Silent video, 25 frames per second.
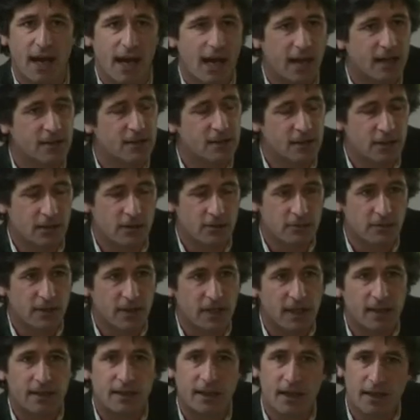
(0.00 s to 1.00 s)
And,
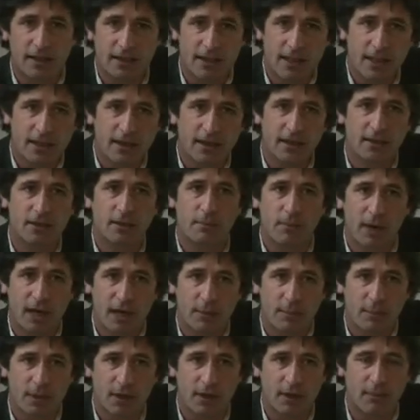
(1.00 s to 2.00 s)
the idea that there
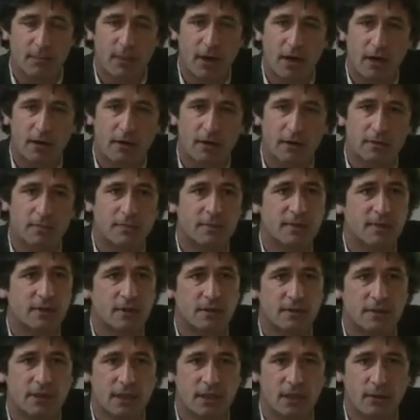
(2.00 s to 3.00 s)
might be a power cut,
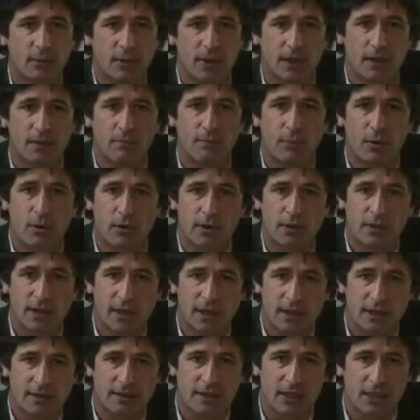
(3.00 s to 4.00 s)
considering we import
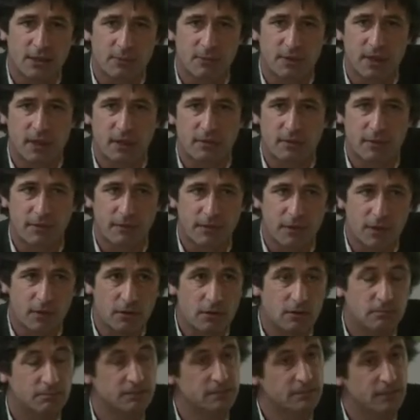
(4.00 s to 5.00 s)
96% of our
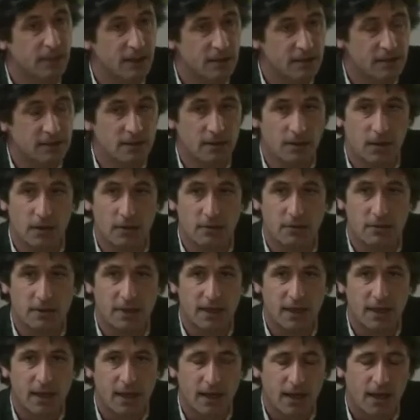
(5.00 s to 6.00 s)
fuel, is,
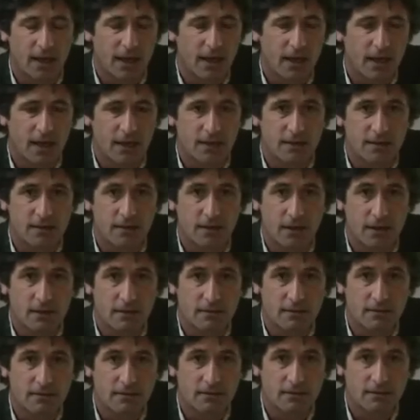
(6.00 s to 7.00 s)
it's
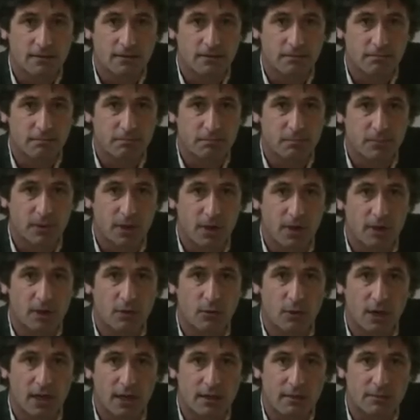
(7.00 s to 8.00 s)
not beyond the
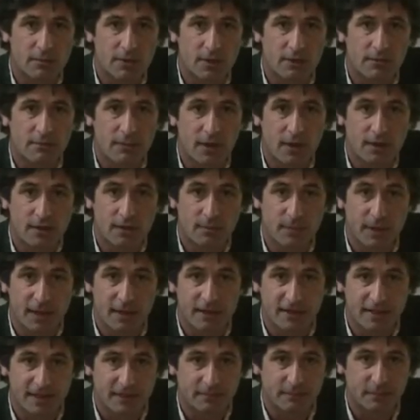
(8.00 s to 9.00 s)
realms of
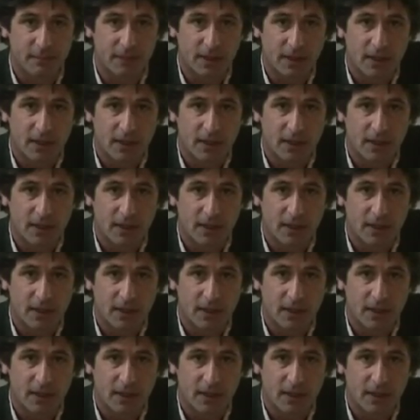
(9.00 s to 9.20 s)
possibility.